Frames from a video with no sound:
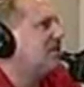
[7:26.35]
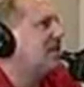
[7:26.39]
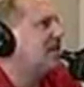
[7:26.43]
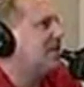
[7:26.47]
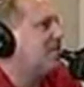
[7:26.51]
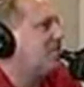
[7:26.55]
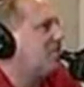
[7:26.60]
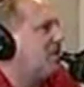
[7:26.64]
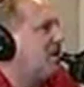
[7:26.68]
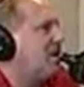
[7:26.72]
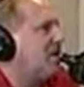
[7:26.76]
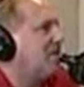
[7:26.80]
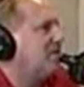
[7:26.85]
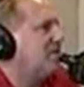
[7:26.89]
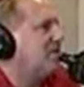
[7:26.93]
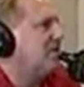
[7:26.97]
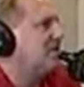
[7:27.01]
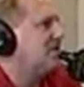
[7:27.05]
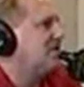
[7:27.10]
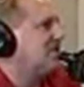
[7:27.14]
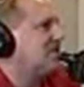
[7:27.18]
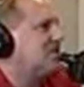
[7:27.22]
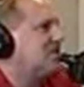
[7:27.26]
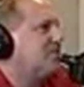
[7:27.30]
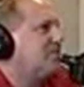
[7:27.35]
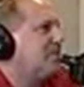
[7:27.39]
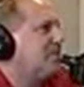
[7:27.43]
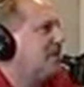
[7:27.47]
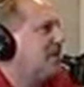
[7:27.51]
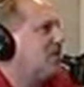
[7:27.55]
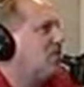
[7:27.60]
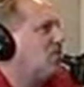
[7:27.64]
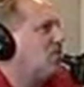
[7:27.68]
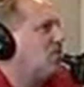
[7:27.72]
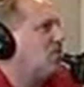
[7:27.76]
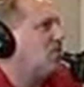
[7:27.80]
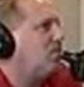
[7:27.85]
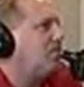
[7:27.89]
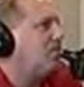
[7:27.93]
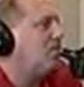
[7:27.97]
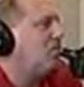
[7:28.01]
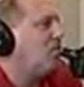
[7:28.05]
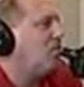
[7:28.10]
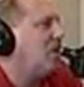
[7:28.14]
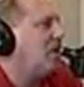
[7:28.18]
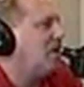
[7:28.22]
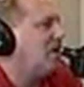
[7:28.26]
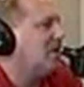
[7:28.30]
I would say this is just my
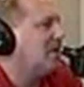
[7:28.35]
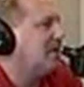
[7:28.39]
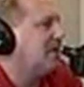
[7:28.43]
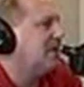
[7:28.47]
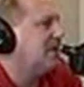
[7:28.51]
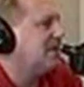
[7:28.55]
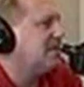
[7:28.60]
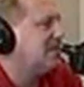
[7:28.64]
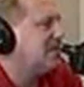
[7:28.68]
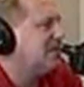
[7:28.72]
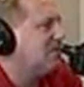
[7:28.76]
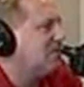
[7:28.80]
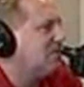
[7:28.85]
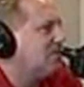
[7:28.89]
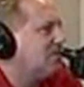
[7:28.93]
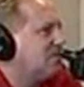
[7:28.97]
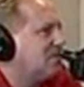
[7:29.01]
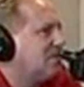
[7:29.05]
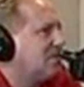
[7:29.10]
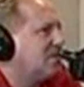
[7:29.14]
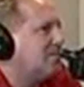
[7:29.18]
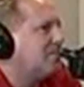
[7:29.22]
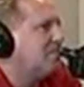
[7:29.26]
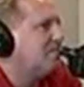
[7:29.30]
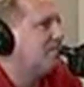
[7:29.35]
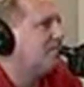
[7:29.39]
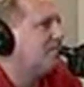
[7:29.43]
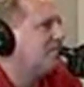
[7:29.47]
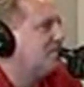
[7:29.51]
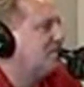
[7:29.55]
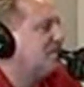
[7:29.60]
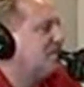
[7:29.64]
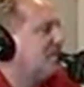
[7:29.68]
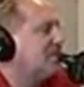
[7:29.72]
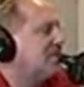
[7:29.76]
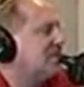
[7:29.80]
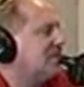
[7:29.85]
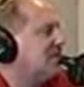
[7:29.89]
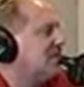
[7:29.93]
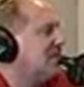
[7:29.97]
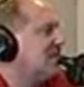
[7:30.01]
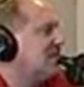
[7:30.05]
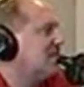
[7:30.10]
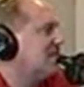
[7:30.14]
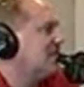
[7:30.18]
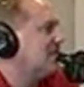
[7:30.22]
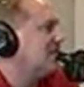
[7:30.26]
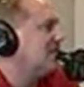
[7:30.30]
wild guess. I would say 60%
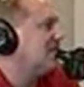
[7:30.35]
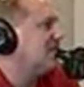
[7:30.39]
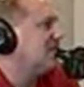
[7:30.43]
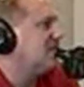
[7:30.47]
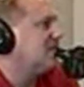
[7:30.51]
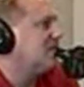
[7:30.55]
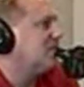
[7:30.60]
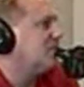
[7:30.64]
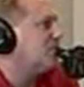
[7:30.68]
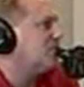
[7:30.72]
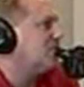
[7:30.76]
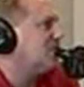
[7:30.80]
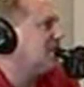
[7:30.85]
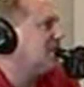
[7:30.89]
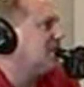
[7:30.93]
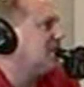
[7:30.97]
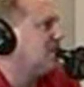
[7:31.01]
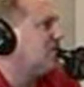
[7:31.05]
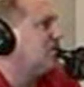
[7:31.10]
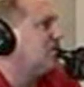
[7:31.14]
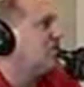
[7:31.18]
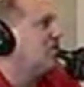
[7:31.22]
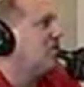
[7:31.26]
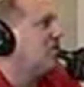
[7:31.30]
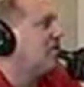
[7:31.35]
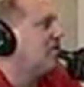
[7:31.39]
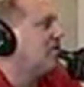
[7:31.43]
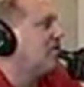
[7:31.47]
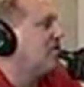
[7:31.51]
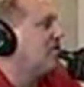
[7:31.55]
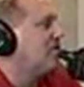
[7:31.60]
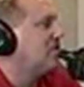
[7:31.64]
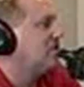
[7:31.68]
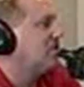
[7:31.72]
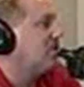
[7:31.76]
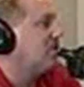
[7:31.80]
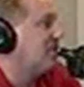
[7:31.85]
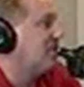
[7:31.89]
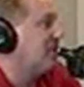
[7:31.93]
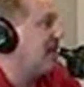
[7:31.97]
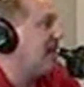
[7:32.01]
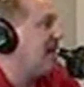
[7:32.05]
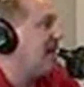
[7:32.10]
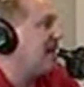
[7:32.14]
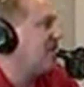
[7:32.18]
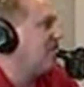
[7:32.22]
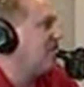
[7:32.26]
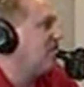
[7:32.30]
to 2/3 are
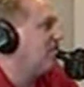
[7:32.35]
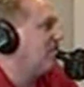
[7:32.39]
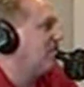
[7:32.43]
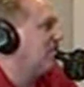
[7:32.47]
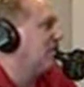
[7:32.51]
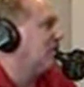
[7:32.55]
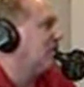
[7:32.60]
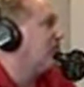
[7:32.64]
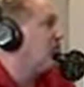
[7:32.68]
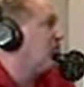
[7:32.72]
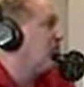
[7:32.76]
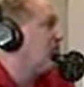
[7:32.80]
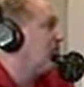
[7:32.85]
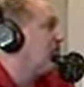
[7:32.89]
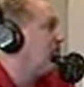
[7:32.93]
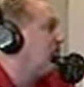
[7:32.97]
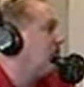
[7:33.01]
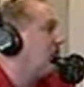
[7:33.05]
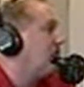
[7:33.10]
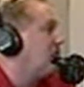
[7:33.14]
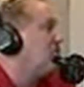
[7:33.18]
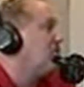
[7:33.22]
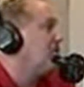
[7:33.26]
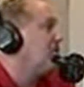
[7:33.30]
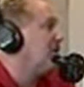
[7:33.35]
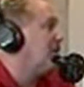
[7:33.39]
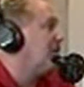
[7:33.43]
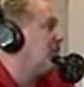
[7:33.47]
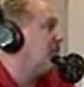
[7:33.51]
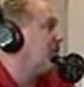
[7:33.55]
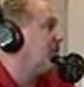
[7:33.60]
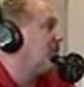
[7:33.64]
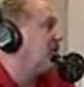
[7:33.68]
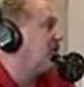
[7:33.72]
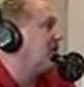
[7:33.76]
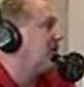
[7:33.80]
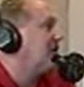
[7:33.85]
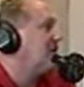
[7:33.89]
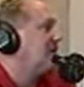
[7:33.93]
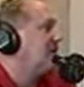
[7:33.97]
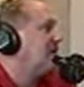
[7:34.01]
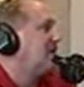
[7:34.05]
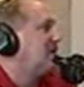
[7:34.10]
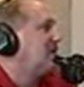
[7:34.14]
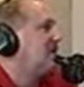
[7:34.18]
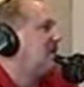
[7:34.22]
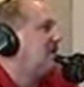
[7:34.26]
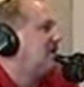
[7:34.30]
that. They're building a portfolio and keeping it.
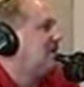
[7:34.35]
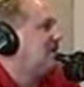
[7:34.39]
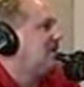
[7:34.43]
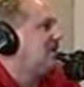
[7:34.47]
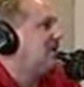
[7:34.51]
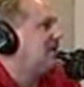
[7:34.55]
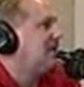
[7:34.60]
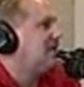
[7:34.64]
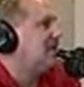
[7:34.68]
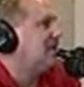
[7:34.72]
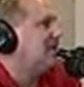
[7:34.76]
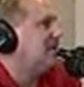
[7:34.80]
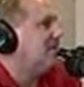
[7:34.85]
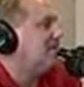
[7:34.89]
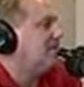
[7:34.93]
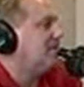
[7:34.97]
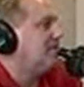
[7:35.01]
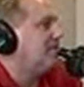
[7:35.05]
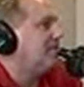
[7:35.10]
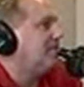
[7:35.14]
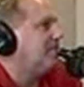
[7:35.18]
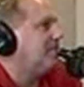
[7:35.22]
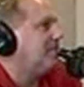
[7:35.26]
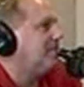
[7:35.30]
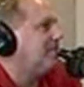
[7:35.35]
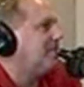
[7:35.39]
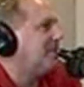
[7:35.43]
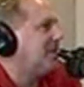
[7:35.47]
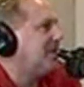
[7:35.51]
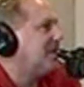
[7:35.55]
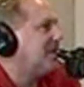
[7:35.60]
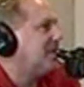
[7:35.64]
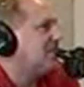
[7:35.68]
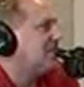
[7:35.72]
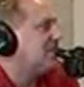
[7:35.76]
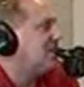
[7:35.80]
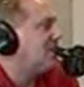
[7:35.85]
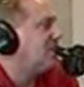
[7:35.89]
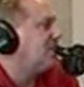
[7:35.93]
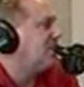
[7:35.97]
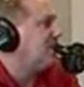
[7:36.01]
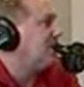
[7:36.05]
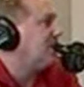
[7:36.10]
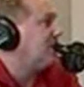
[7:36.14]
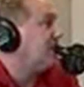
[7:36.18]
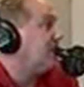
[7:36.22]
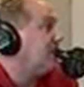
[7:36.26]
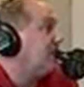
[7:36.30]
And then some
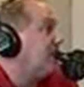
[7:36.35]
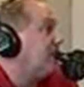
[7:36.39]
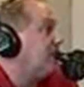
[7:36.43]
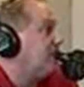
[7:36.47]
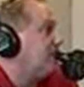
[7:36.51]
did it to